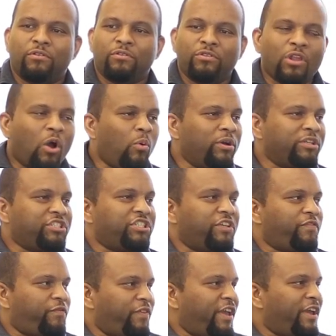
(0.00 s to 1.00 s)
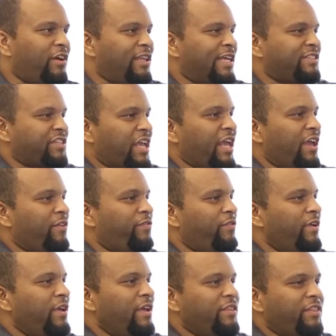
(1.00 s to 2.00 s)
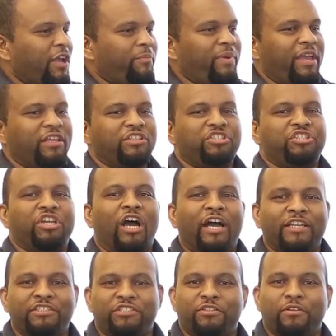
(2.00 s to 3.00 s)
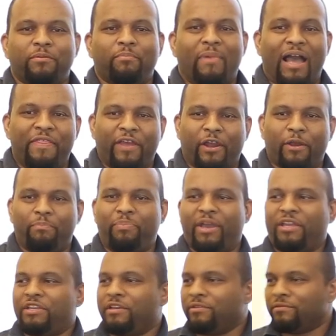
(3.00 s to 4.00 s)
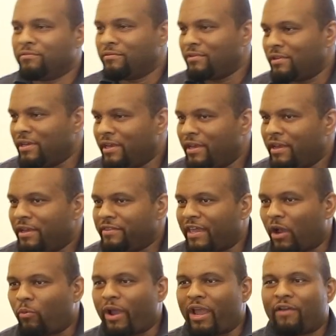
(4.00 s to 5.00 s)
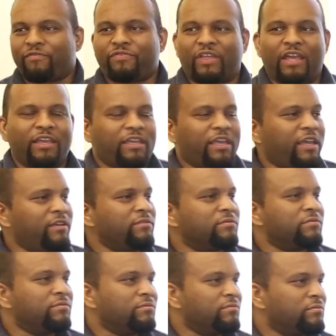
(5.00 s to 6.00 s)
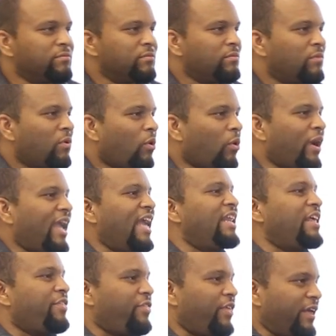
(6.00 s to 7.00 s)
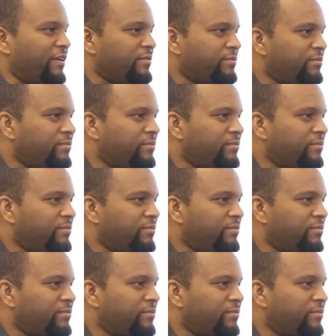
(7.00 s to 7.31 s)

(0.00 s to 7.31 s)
No one should feel as if they're being judged by their opinion, their way of thinking, or anything